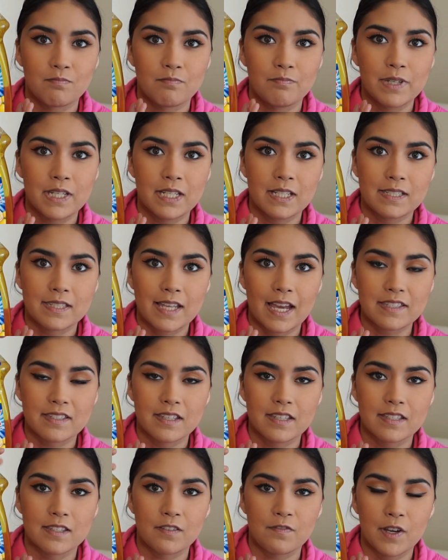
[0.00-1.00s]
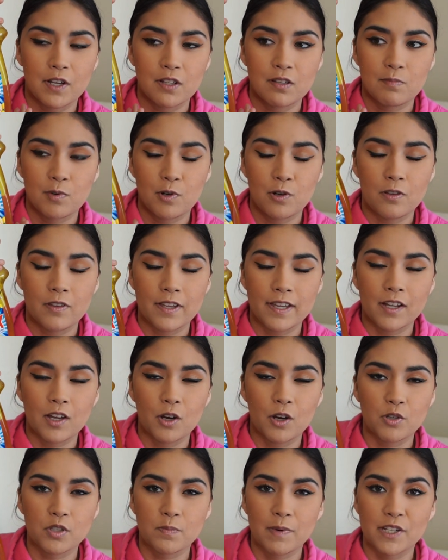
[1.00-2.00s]
big sizes available, it
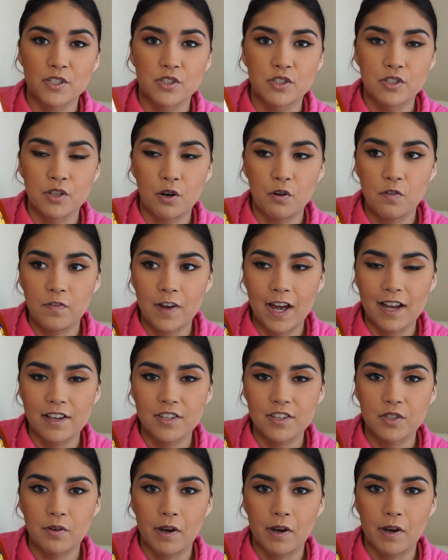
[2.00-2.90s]
goes by so fast.